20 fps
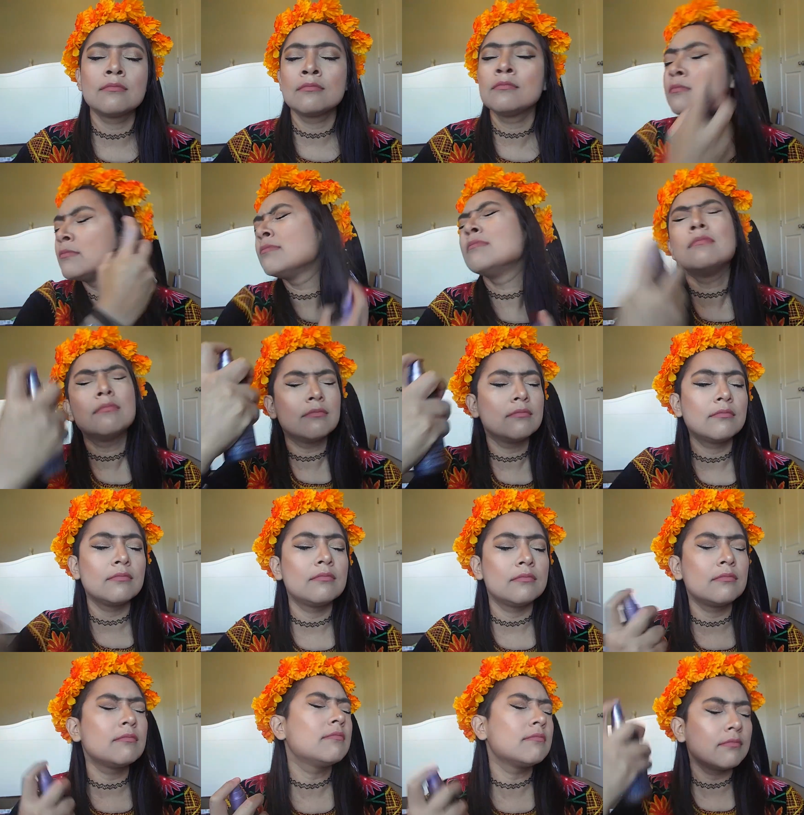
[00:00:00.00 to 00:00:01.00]

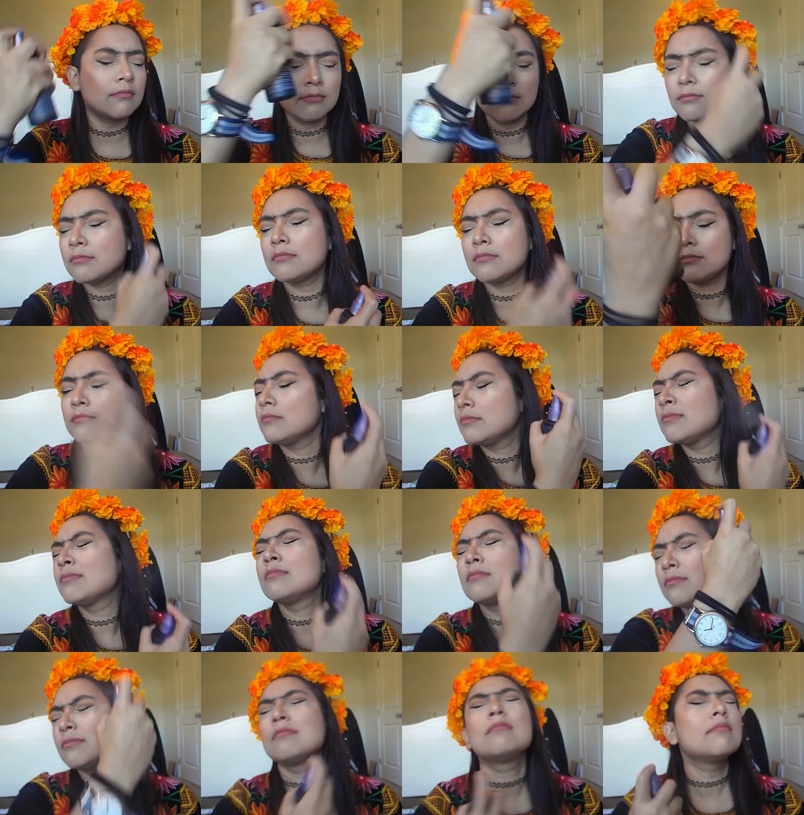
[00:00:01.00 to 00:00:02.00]

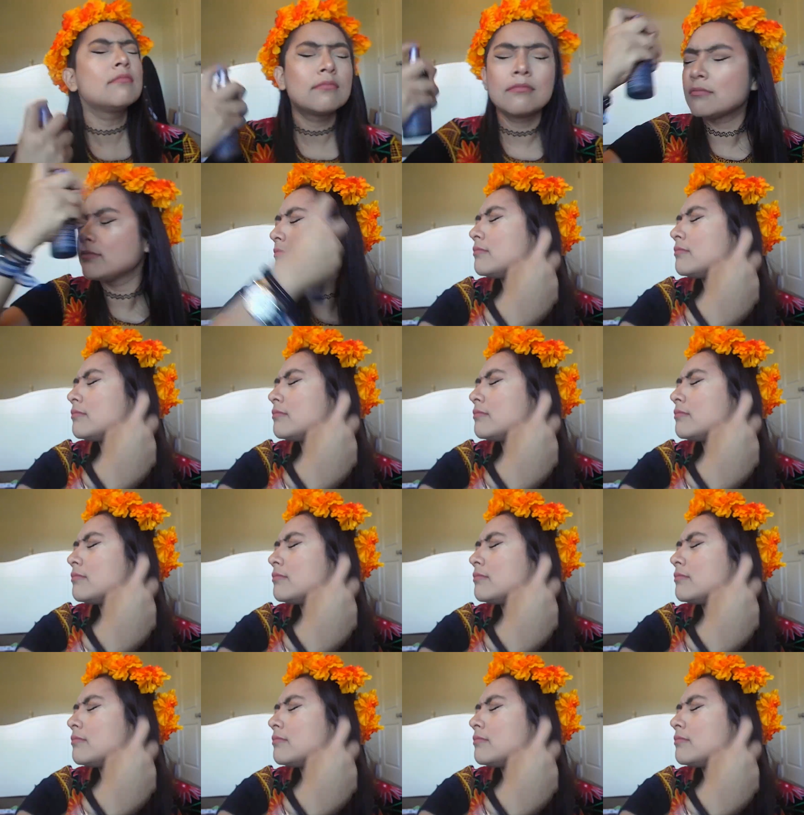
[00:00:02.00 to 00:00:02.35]
Nobody speaks.